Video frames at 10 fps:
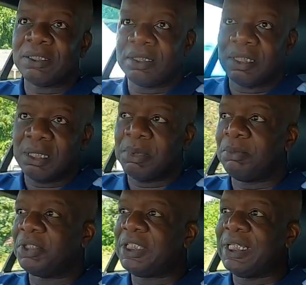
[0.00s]

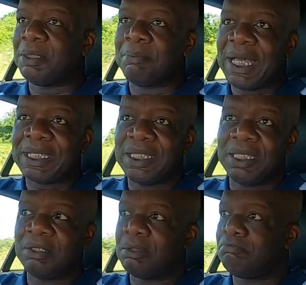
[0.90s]
I'm looking at the back
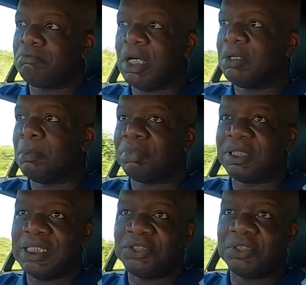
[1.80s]
here, and I've got
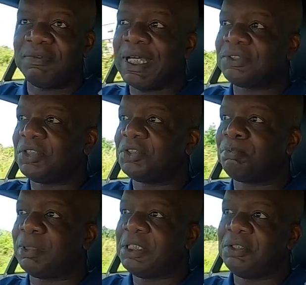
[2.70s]
plenty of access,
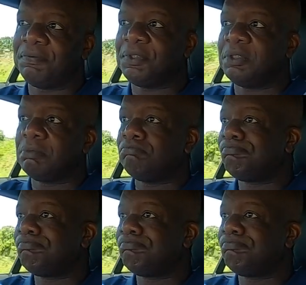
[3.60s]
plenty of view.